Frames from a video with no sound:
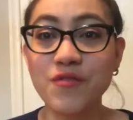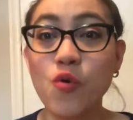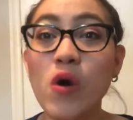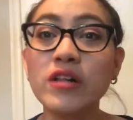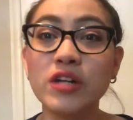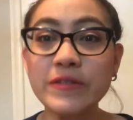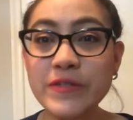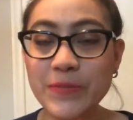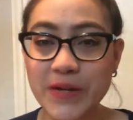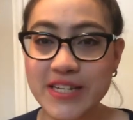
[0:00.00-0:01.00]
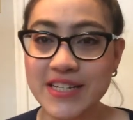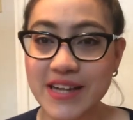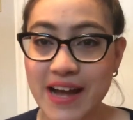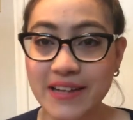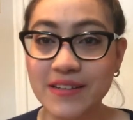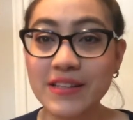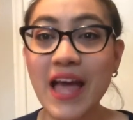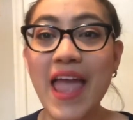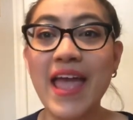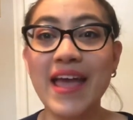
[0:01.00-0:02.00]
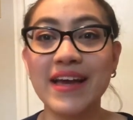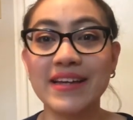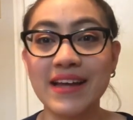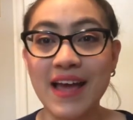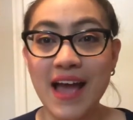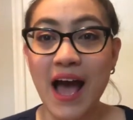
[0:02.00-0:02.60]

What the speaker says: Welcome to my channel and